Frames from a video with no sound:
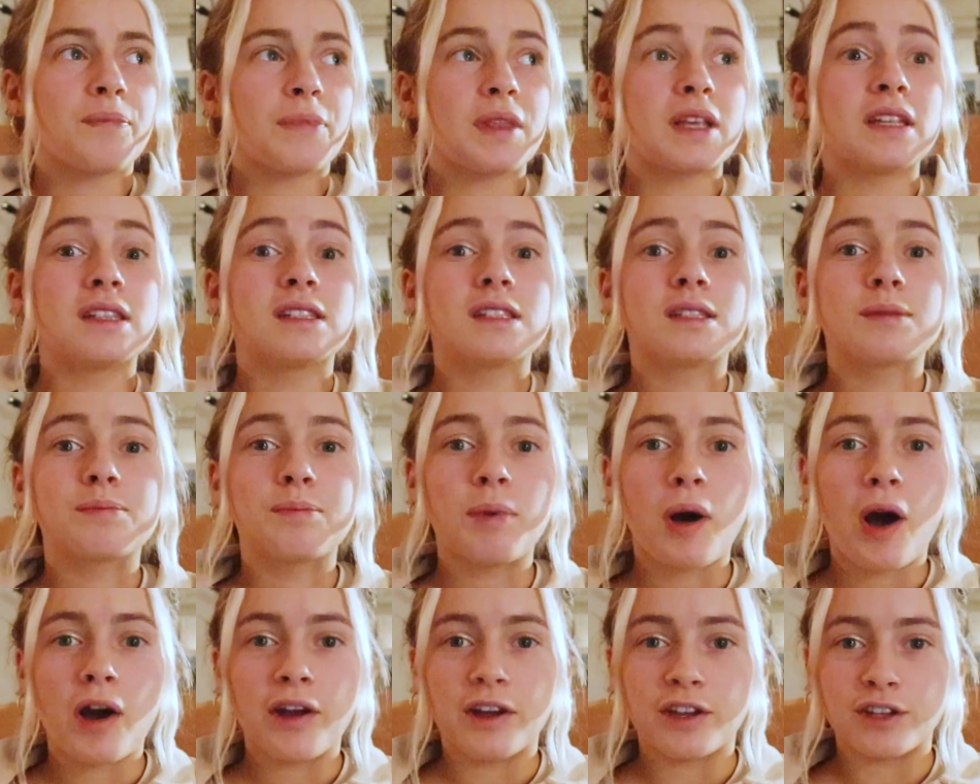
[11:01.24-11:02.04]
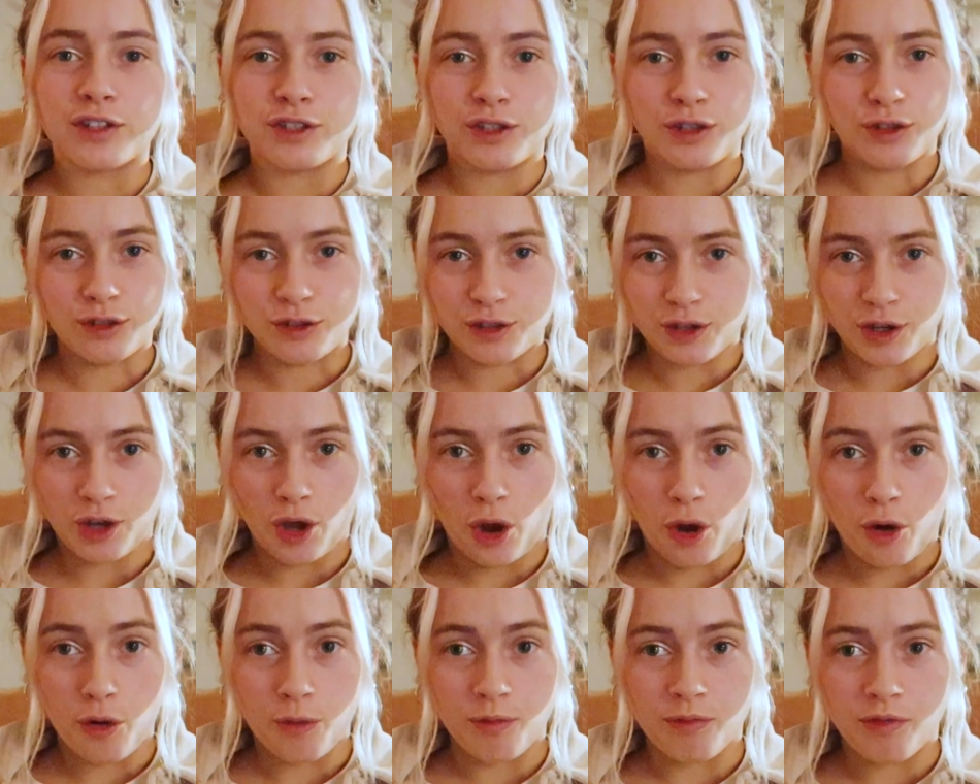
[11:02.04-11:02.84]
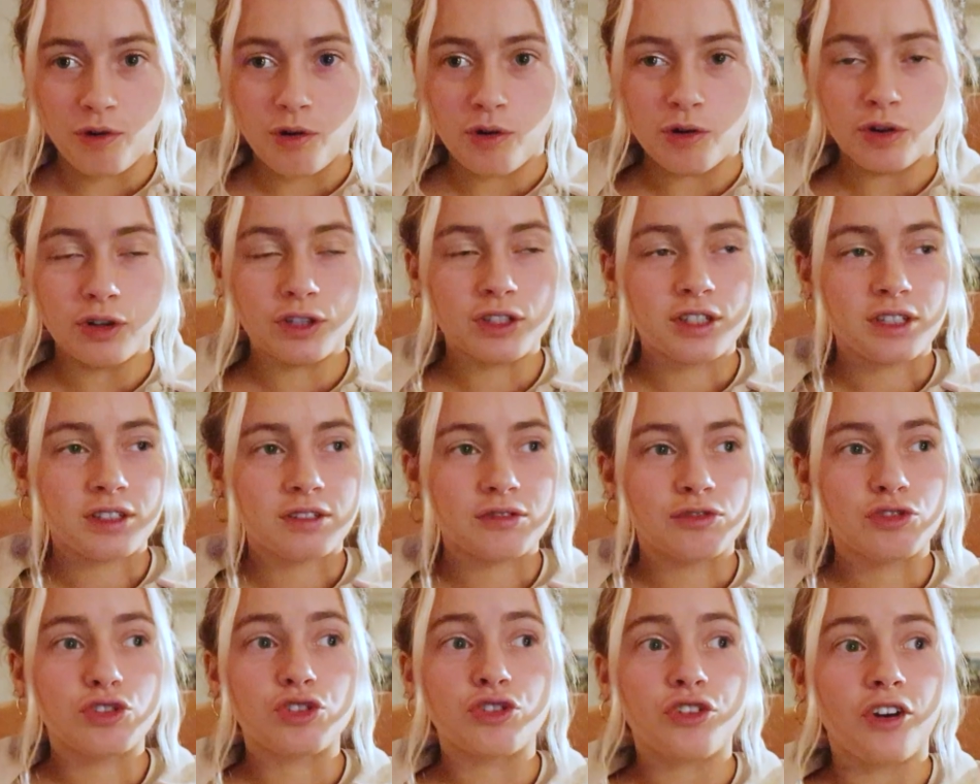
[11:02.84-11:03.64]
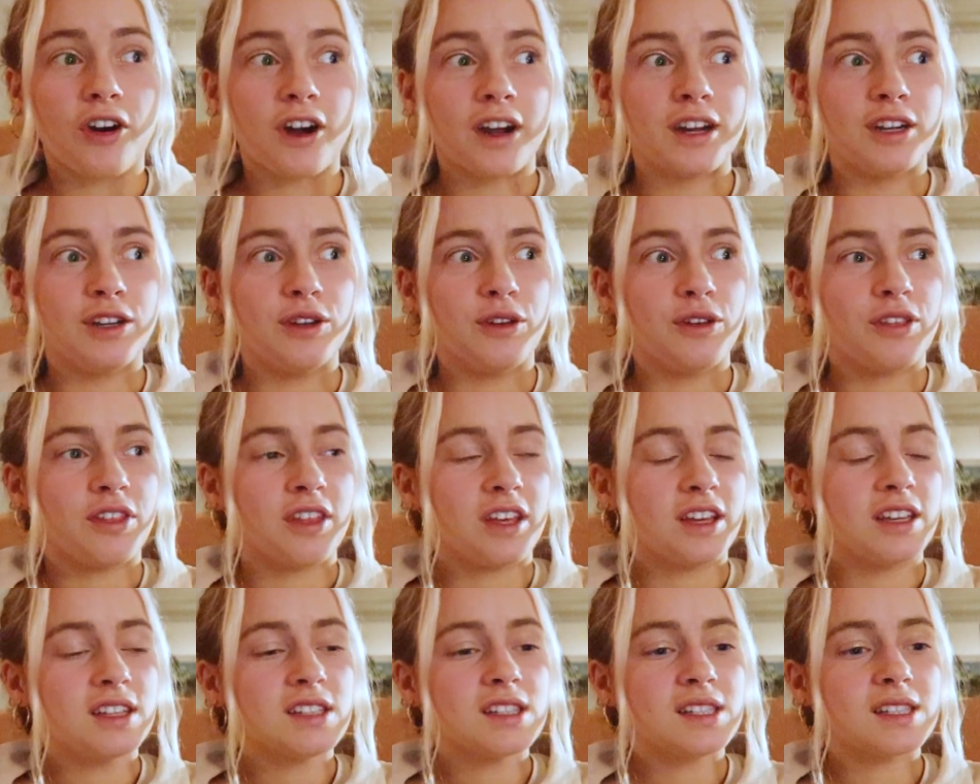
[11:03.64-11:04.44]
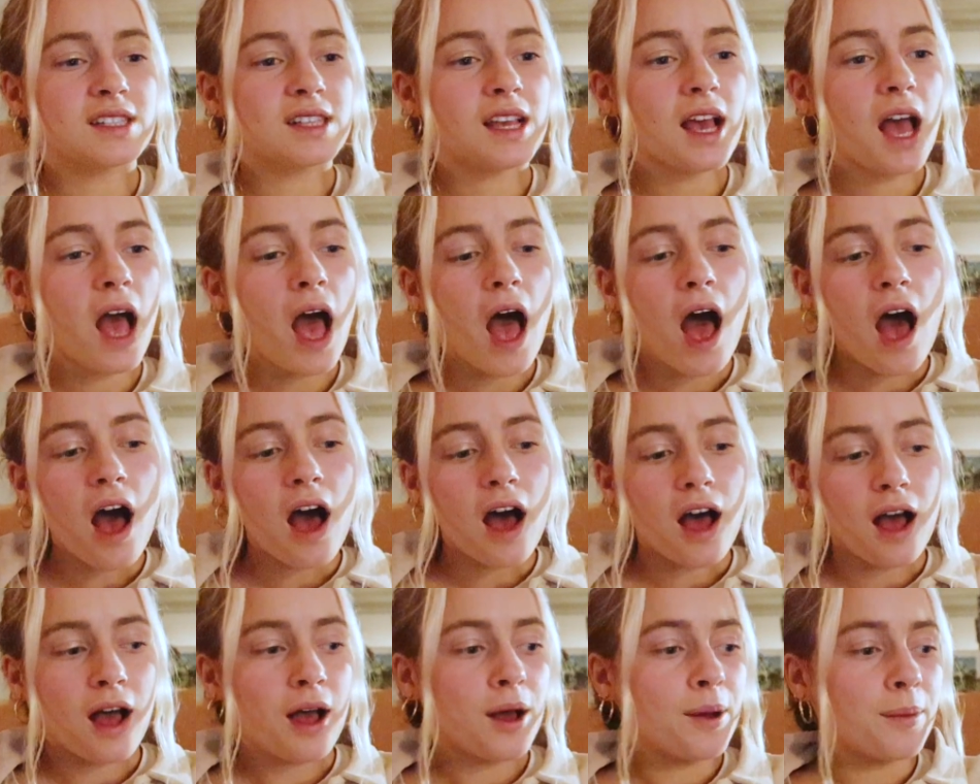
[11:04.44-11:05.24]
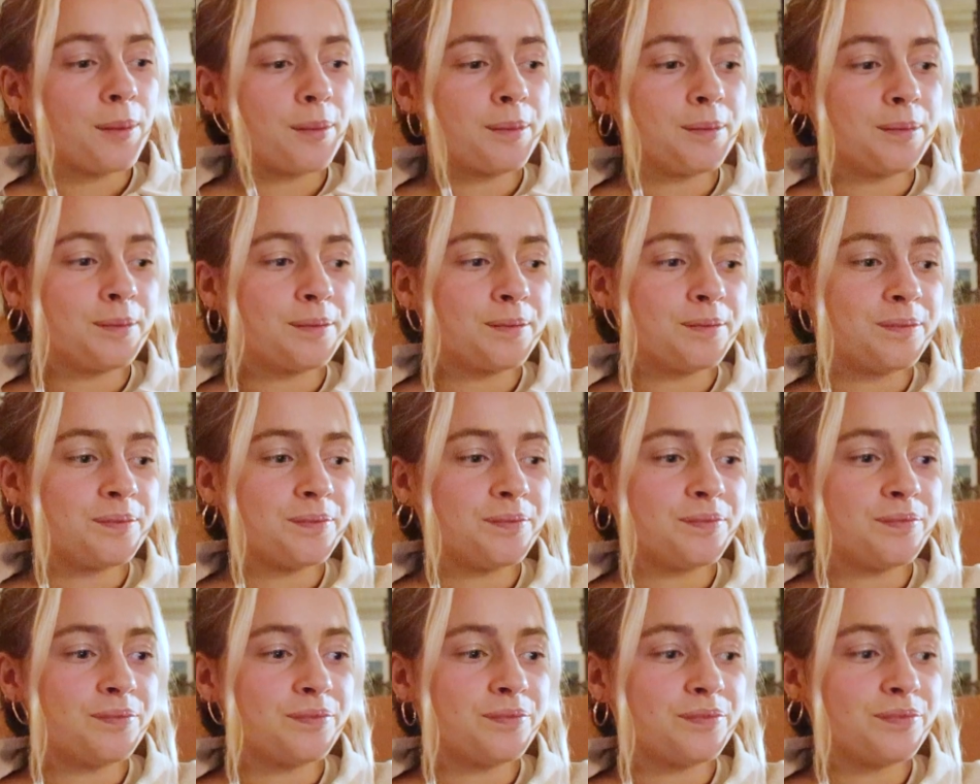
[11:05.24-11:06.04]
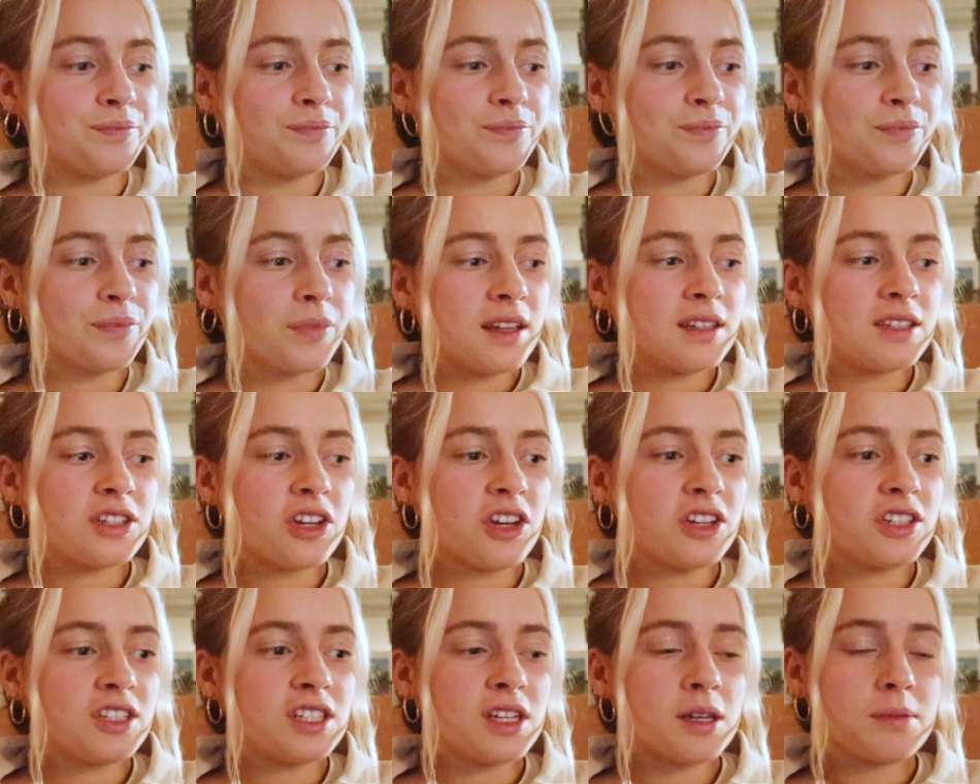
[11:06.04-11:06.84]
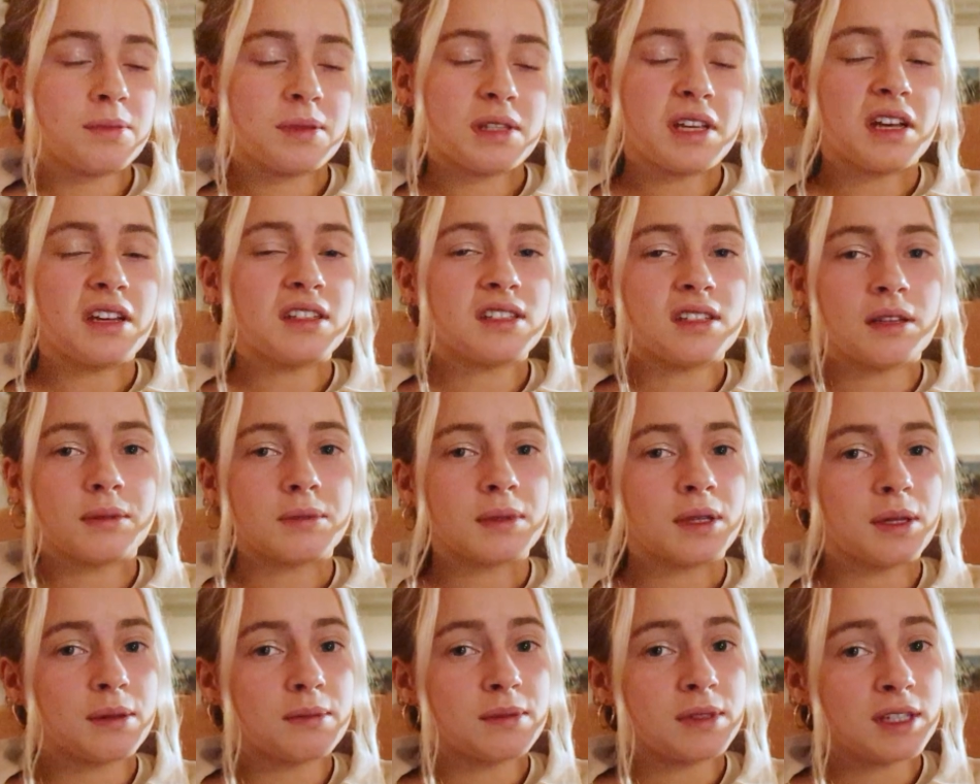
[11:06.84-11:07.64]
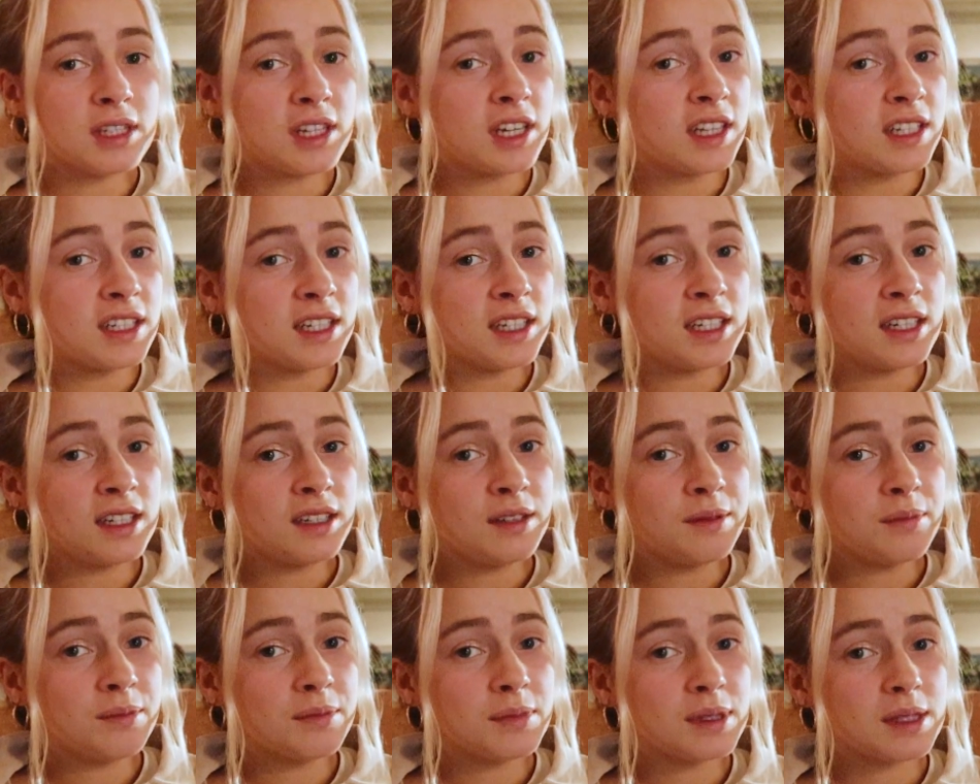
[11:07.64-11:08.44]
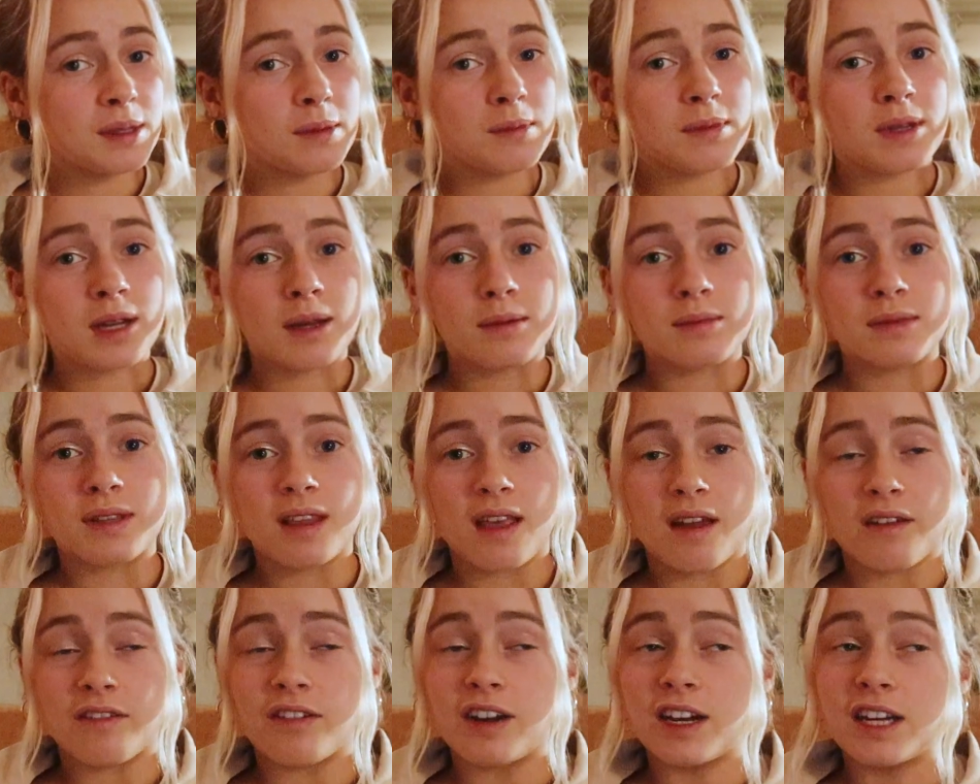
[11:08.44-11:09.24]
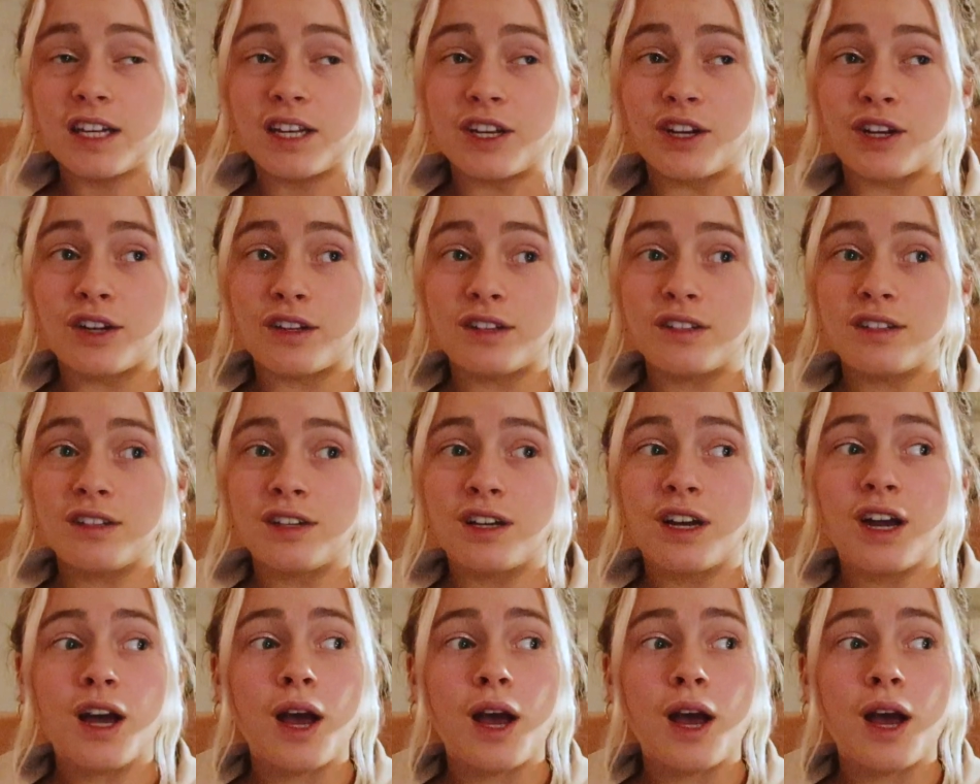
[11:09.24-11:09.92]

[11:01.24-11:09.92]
inspired you to go abroad, try new things. Internships are sometimes shitty, sometimes they're really good.